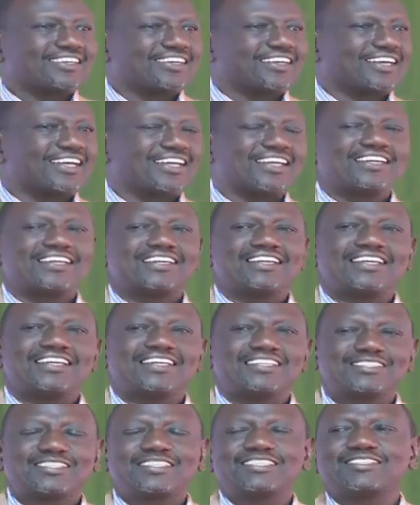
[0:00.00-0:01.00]
and
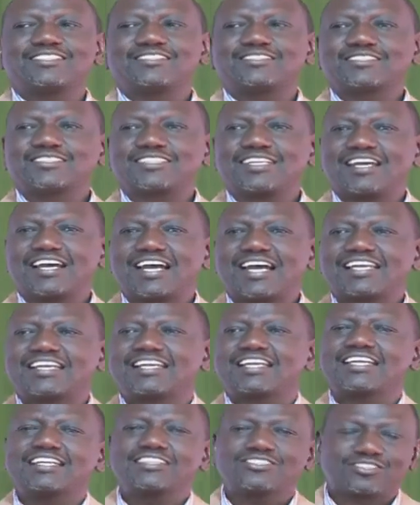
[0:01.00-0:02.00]
it is an
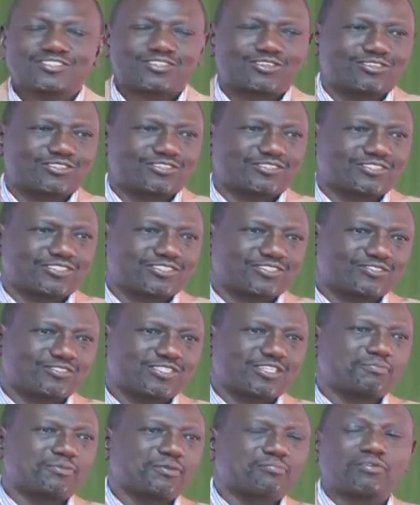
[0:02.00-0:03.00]
insult to
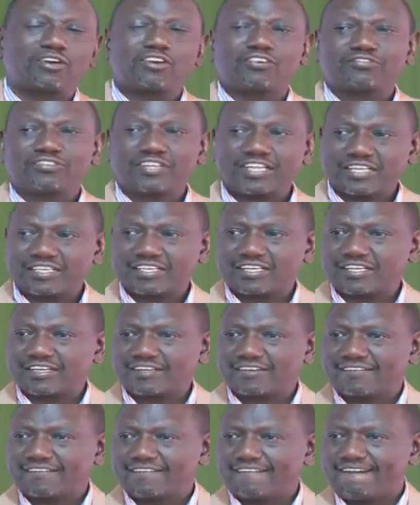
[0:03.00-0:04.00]
the people of Kenya
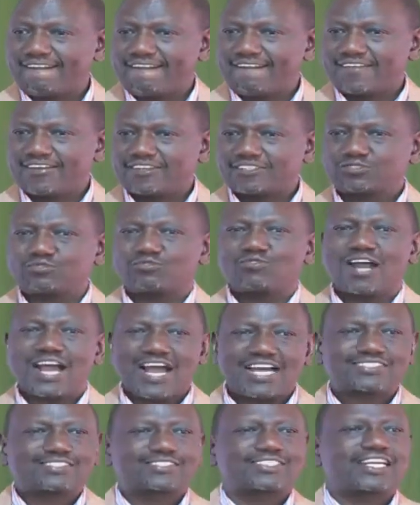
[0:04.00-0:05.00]
to
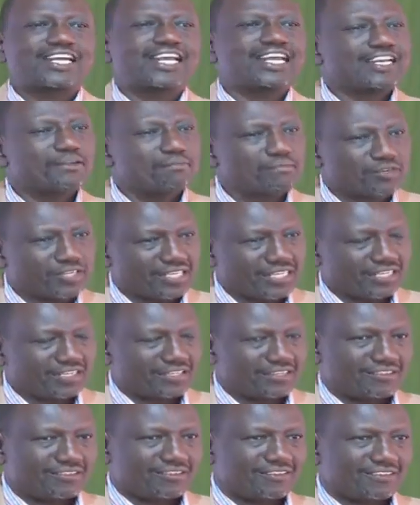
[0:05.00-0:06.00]
ask anybody
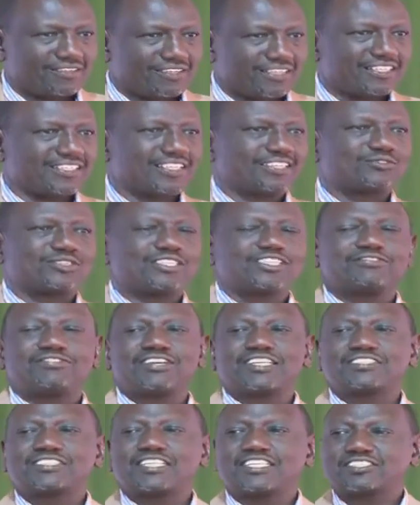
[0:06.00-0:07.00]
in the
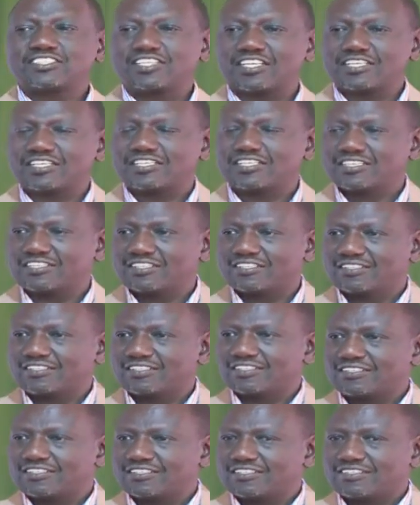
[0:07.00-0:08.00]
21st century
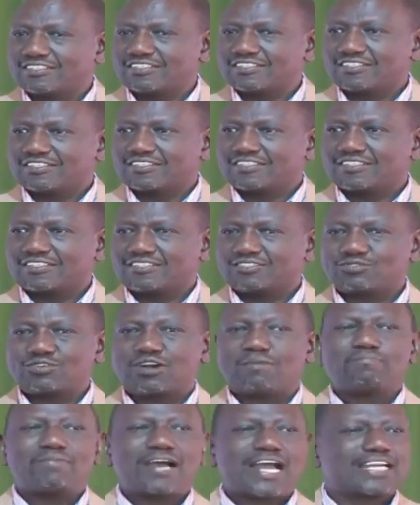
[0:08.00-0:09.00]
to
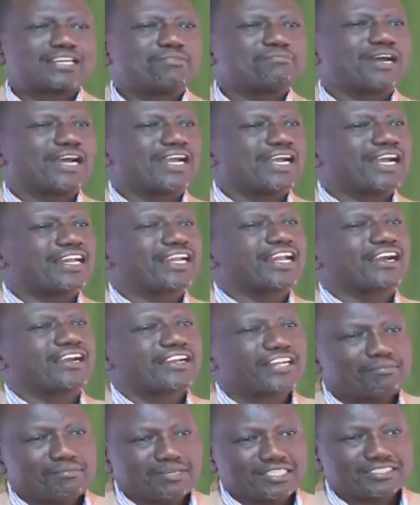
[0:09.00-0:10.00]
abide by an
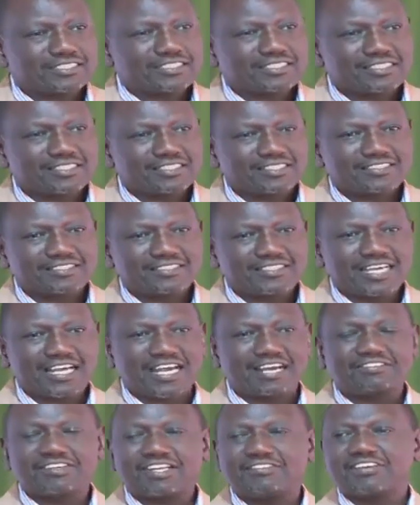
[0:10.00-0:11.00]
agreement they
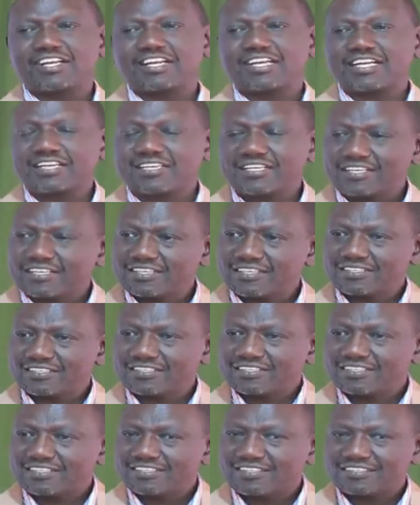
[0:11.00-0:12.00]
have never read,
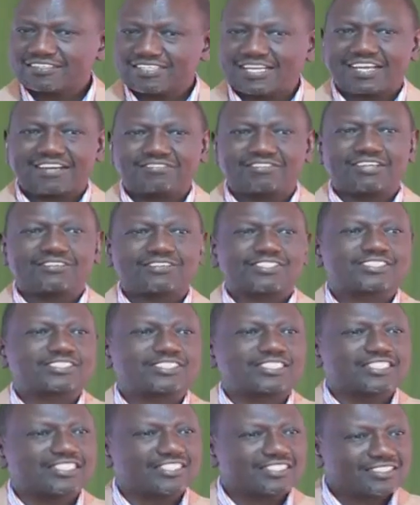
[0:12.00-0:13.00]
they have never
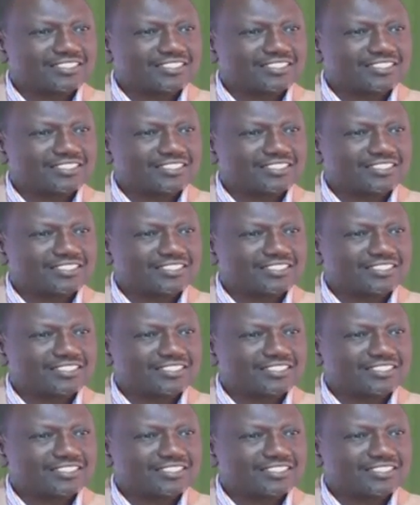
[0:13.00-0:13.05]
seen,